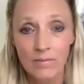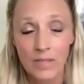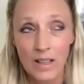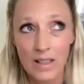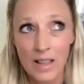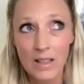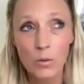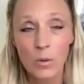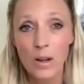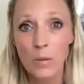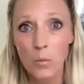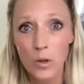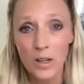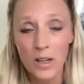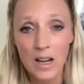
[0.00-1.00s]
And that's what I'm
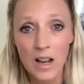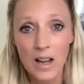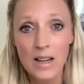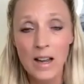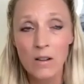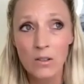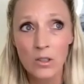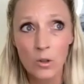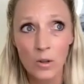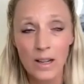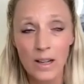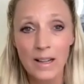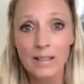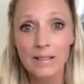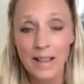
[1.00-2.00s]
working on now is
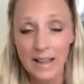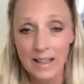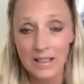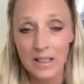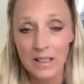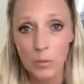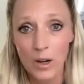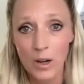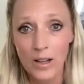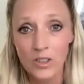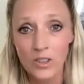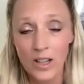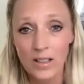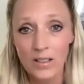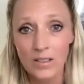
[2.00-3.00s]
creating legacy
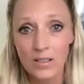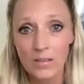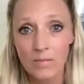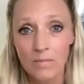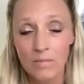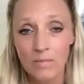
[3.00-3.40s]
projects.